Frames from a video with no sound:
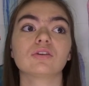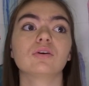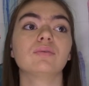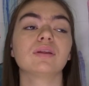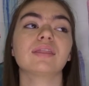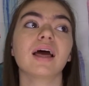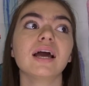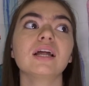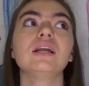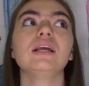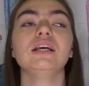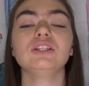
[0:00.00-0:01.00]
So with
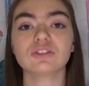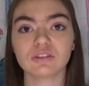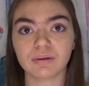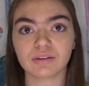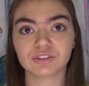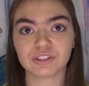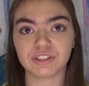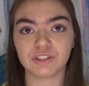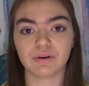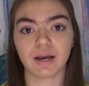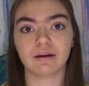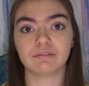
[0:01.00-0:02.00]
that, each semester
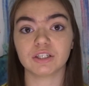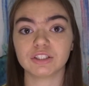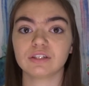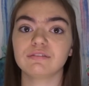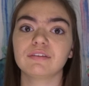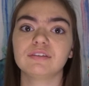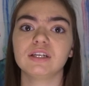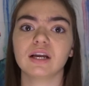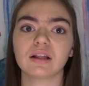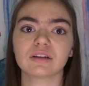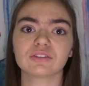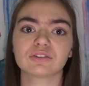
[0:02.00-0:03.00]
you have
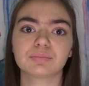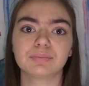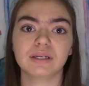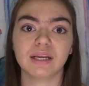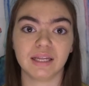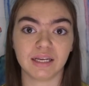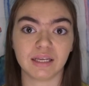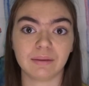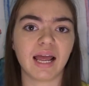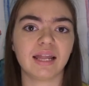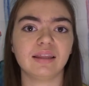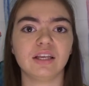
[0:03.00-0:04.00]
$150 put in it,
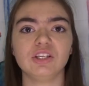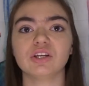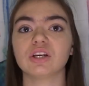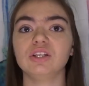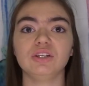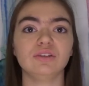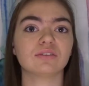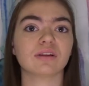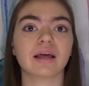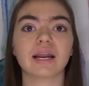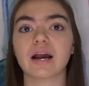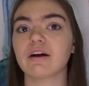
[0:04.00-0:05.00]
and then you can use
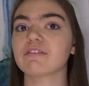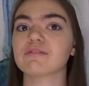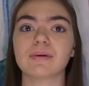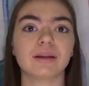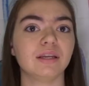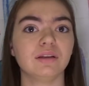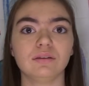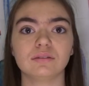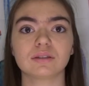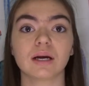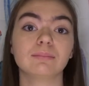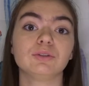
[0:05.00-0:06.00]
that however many
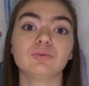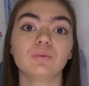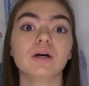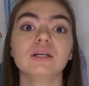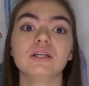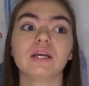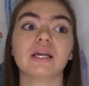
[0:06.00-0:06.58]
times you want,